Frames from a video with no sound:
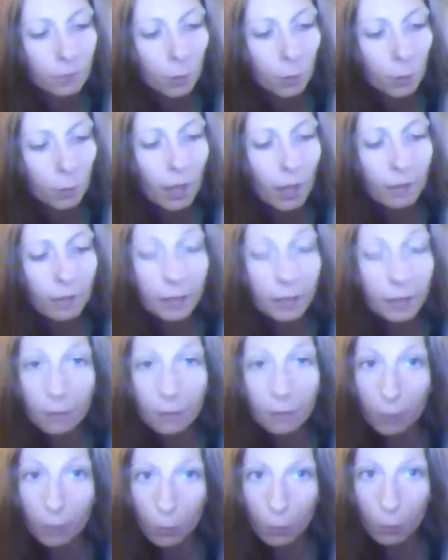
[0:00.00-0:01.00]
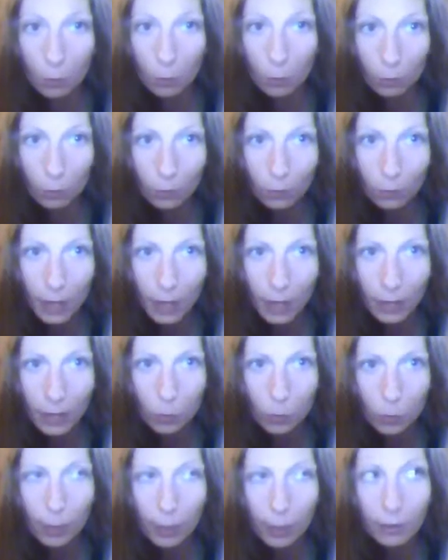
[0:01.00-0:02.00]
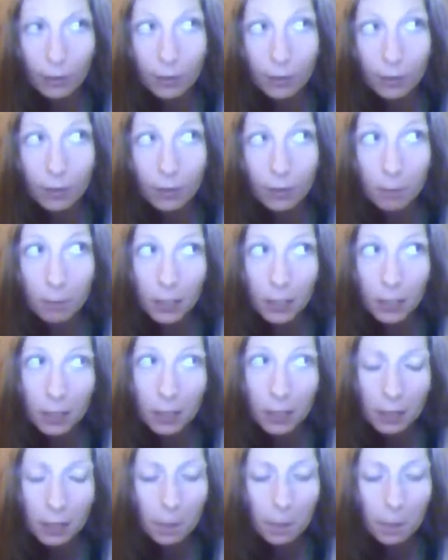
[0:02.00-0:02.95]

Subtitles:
have like the full moon phase where there's a peak,